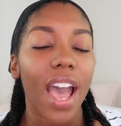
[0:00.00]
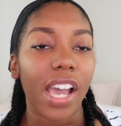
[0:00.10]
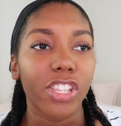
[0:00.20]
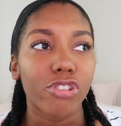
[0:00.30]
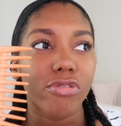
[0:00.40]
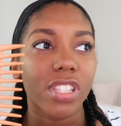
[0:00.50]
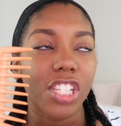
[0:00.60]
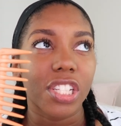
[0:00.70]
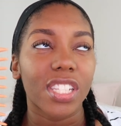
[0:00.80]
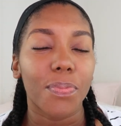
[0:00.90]
I
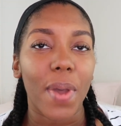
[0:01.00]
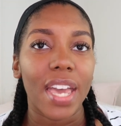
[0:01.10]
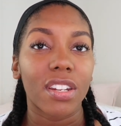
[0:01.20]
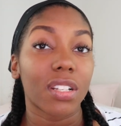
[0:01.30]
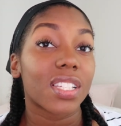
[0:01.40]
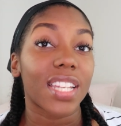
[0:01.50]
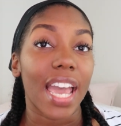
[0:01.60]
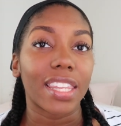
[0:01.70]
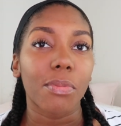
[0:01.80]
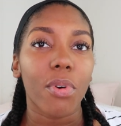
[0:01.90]
usually just depend on
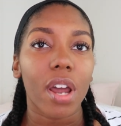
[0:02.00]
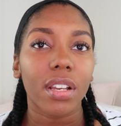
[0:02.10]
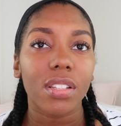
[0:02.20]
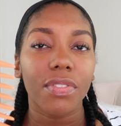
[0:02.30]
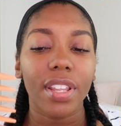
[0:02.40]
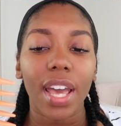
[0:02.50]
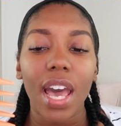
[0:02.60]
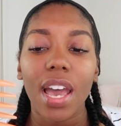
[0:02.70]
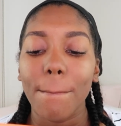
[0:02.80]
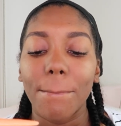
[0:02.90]
styling products for
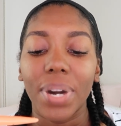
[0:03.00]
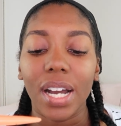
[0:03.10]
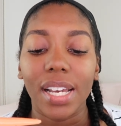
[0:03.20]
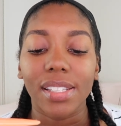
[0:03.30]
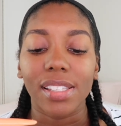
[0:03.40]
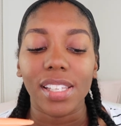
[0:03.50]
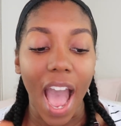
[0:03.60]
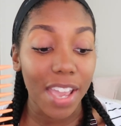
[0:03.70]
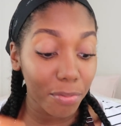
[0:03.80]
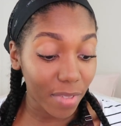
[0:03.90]
that, but
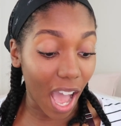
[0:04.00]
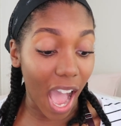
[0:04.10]
I'm